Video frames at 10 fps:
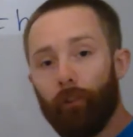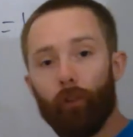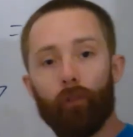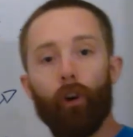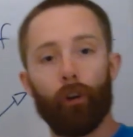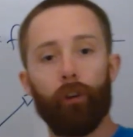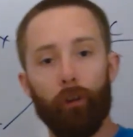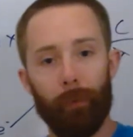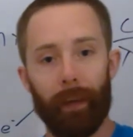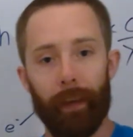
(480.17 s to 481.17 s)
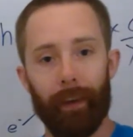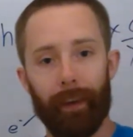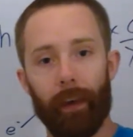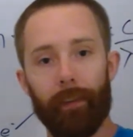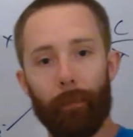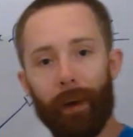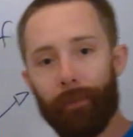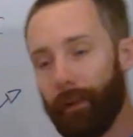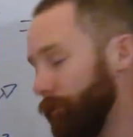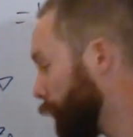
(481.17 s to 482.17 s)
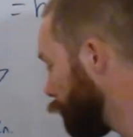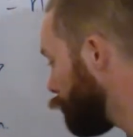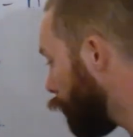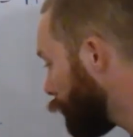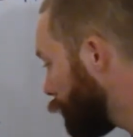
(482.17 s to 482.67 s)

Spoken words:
does not accumulate, okay? The amount of energy does not